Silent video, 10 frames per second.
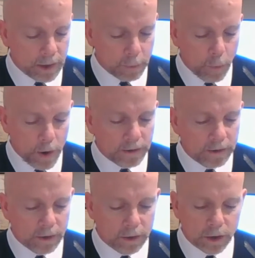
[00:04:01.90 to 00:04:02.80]

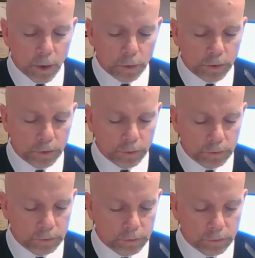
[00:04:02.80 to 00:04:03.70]
1, the older
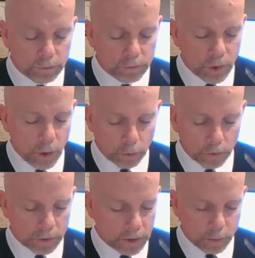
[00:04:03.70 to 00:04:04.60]

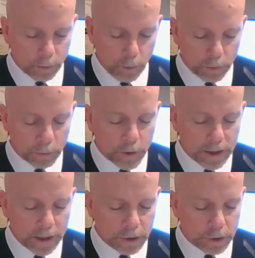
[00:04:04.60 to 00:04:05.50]
the more you
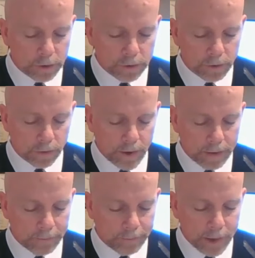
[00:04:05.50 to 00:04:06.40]
get injured, all
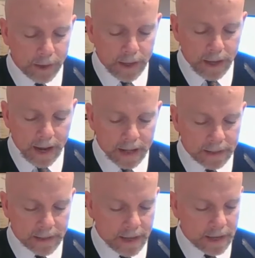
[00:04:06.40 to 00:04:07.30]
right?
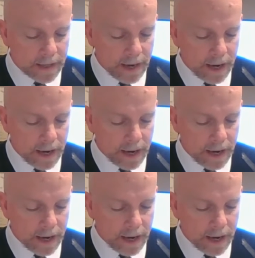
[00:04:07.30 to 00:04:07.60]
And then